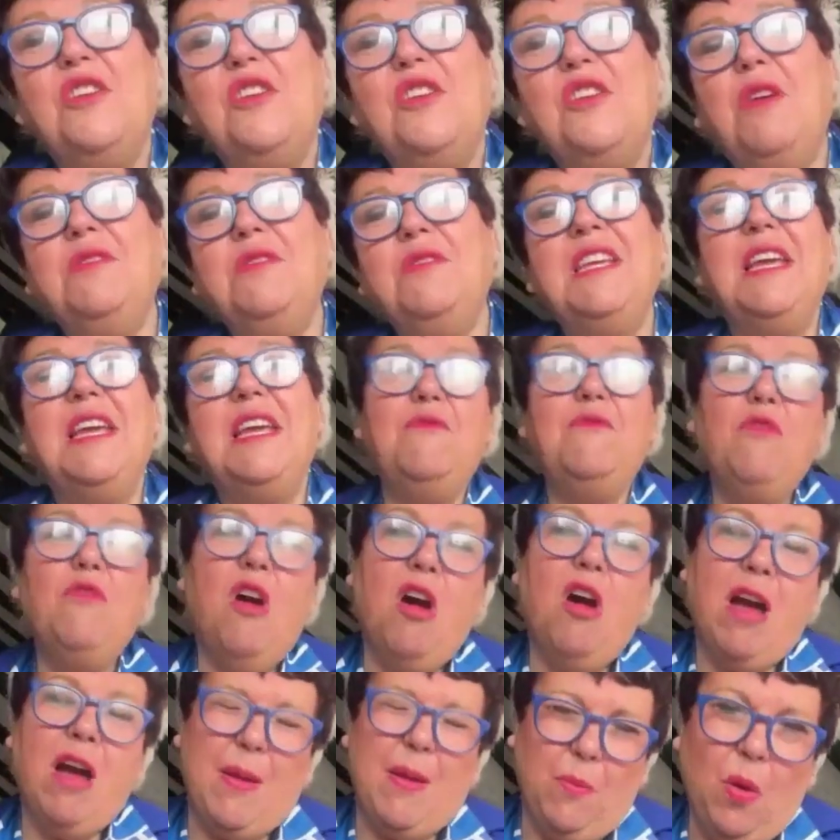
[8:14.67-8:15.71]
you wrote it in
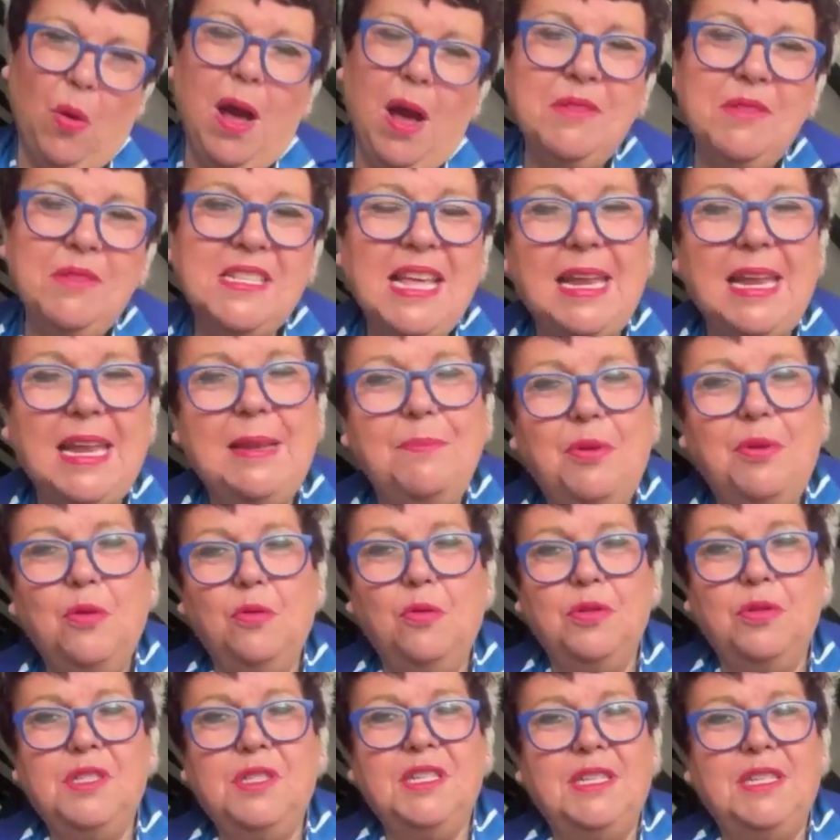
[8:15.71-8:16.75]
rhyme. Why was that
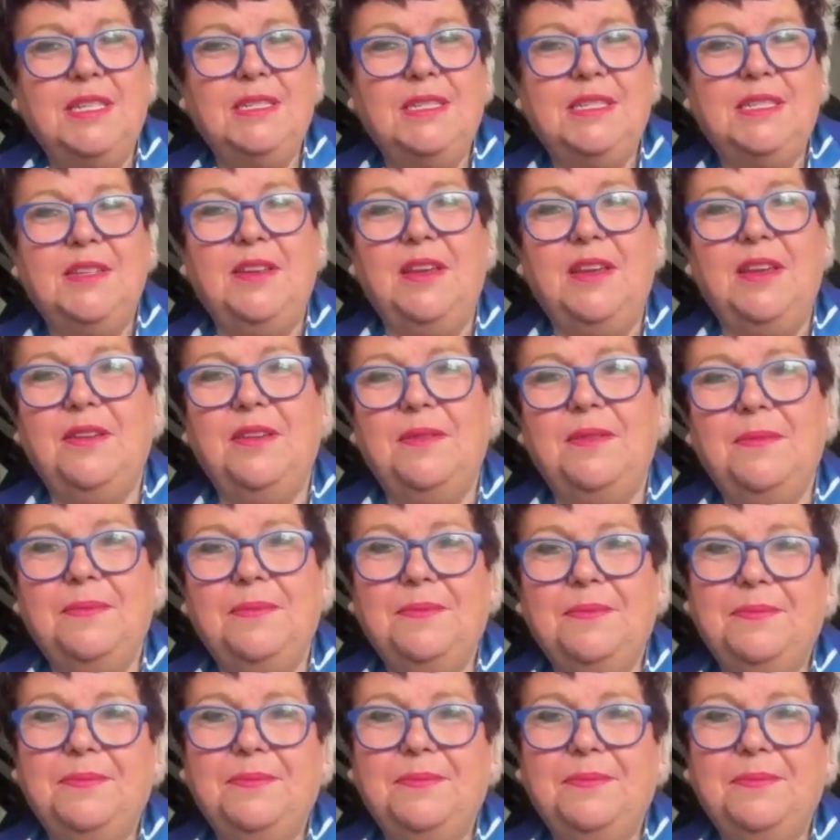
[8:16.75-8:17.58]
important to you?